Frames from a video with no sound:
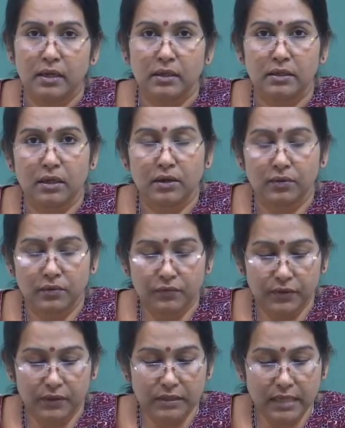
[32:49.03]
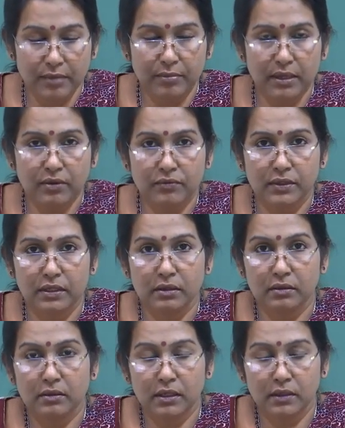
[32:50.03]
Now, for the time being, we
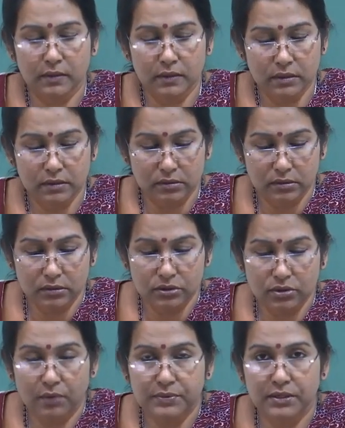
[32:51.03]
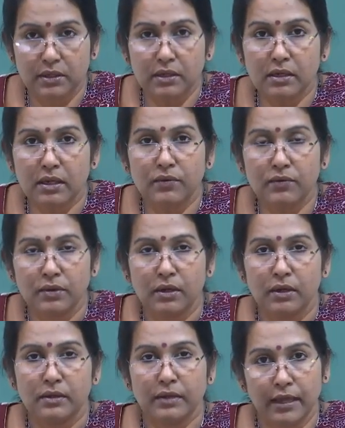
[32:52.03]
stops here now.
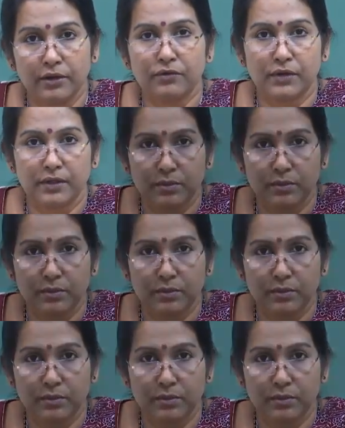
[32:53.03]
Thank you very